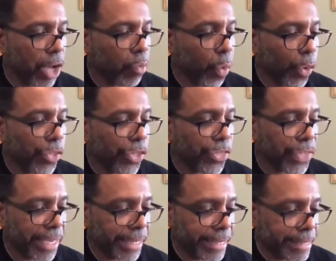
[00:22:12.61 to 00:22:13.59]
unworthy
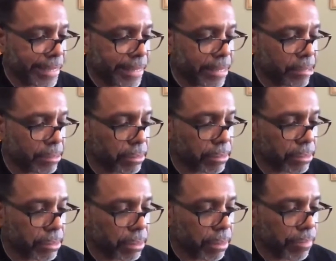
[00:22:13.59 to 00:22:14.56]
things
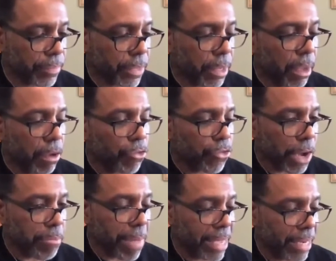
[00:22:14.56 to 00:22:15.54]

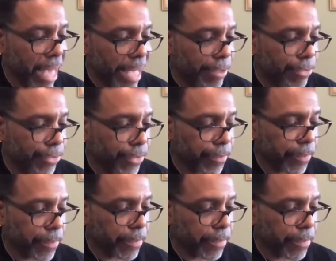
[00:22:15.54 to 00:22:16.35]
from my life.